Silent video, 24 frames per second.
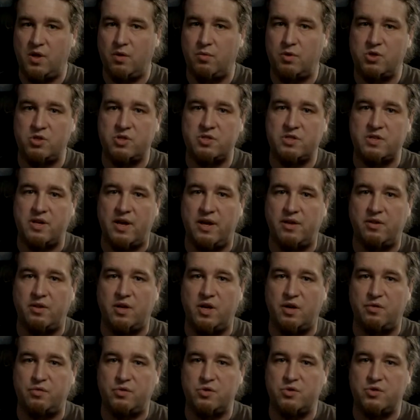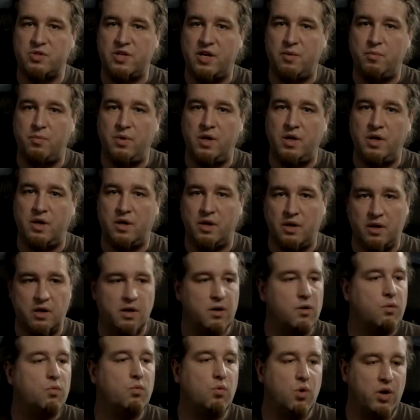They were just kind enough to send me
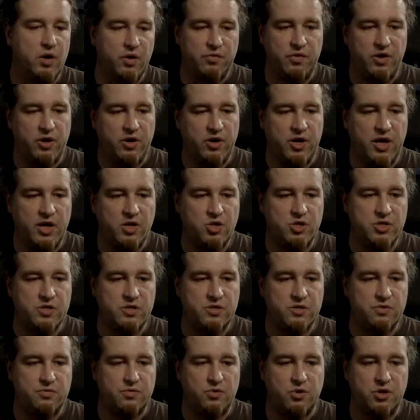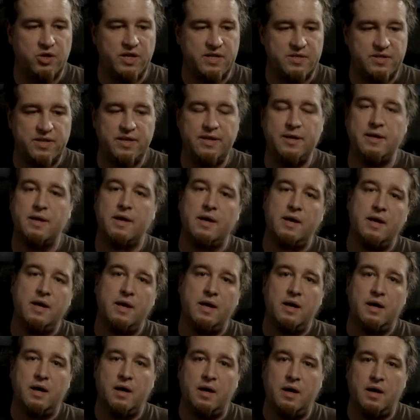one of their cages for testing,
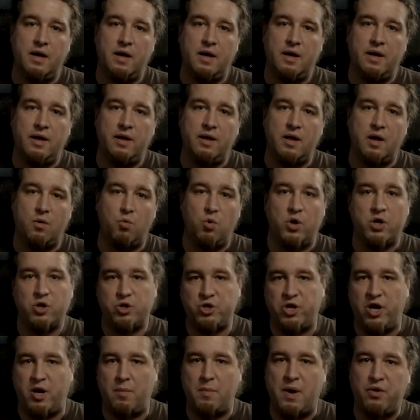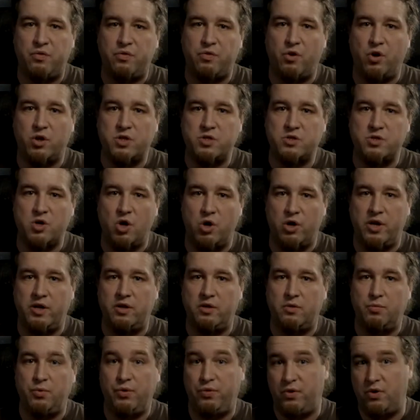and I want to share my thoughts on
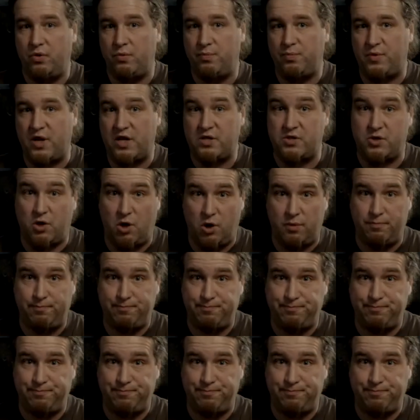it with you, that's all.